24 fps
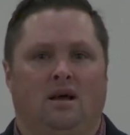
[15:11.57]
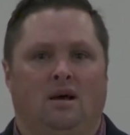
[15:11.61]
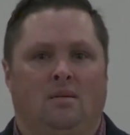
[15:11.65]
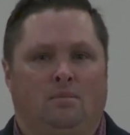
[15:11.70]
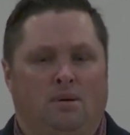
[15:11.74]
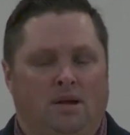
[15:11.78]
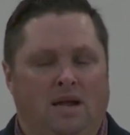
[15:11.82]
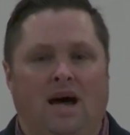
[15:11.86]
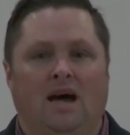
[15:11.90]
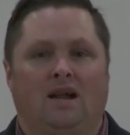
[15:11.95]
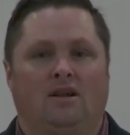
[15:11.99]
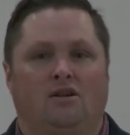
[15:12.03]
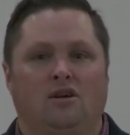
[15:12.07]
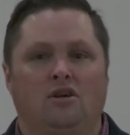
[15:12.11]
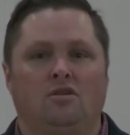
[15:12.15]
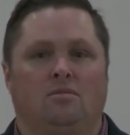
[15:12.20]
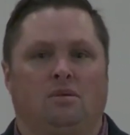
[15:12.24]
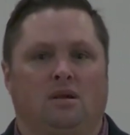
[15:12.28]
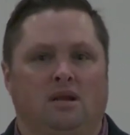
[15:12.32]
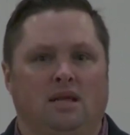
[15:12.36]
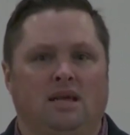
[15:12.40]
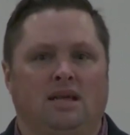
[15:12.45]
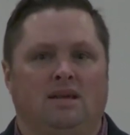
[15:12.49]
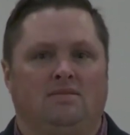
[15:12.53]
But I do
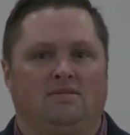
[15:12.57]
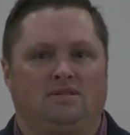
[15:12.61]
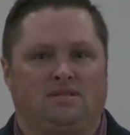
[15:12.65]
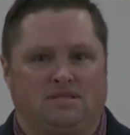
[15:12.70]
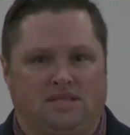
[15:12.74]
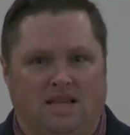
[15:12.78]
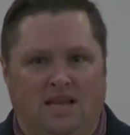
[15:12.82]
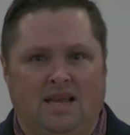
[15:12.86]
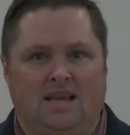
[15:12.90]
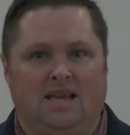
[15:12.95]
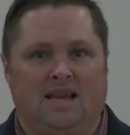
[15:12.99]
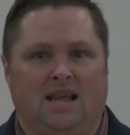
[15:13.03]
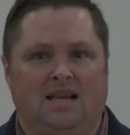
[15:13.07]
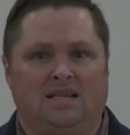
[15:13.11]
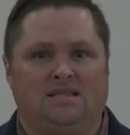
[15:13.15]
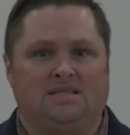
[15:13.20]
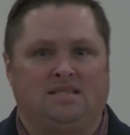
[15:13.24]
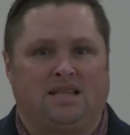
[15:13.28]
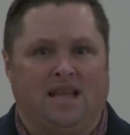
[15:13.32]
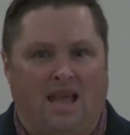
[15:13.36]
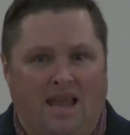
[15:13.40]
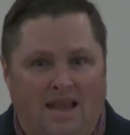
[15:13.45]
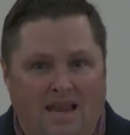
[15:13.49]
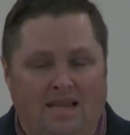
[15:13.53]
believe sin has
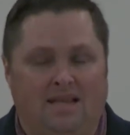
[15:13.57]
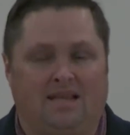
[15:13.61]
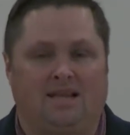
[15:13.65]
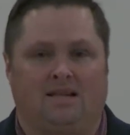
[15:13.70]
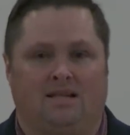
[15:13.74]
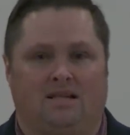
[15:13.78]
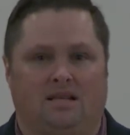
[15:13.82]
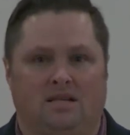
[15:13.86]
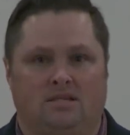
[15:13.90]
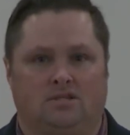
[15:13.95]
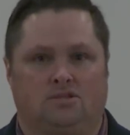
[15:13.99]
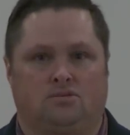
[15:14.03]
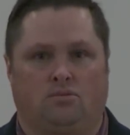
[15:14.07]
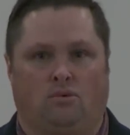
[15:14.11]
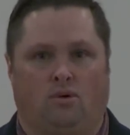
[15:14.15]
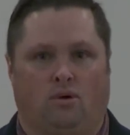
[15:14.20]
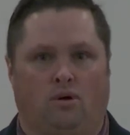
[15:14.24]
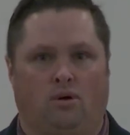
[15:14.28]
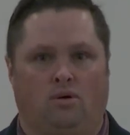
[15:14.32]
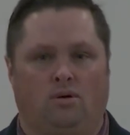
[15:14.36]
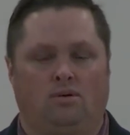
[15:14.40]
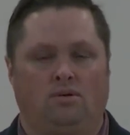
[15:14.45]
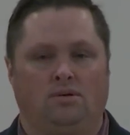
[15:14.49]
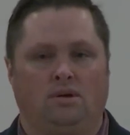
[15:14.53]
tainted this
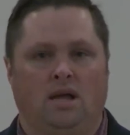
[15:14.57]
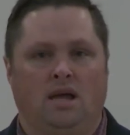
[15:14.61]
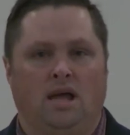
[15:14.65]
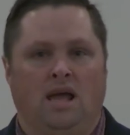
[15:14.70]
world,